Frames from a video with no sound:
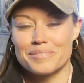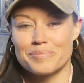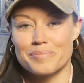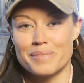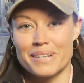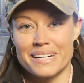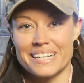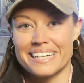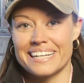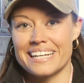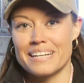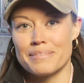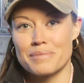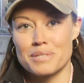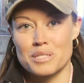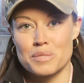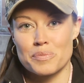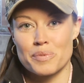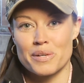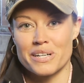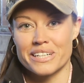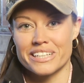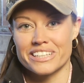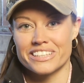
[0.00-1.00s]
My name is
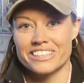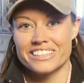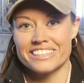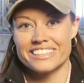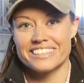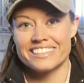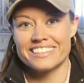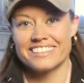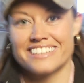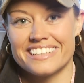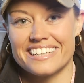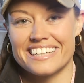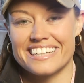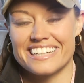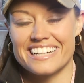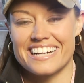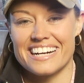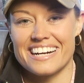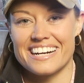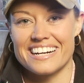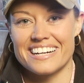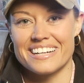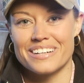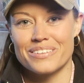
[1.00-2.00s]
Britt Cooke and
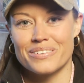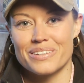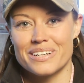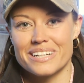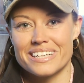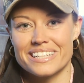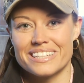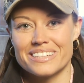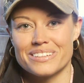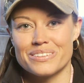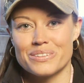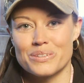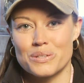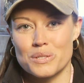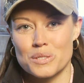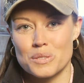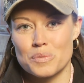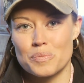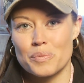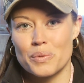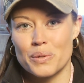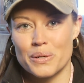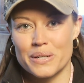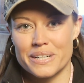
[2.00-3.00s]
I run a horse
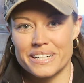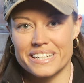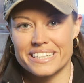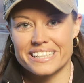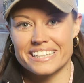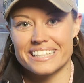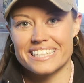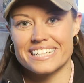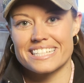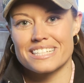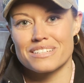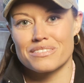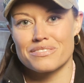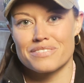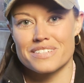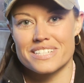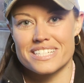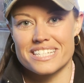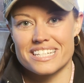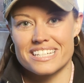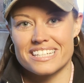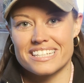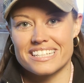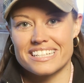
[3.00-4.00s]
boarding and lesson
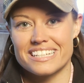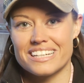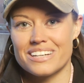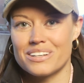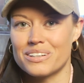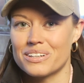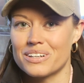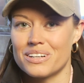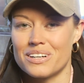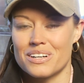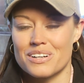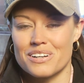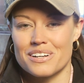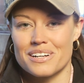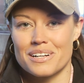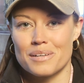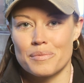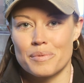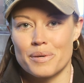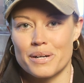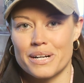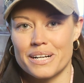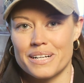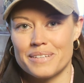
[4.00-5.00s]
facility out of Cochrane,
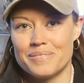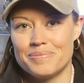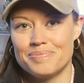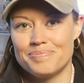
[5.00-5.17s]
Alberta.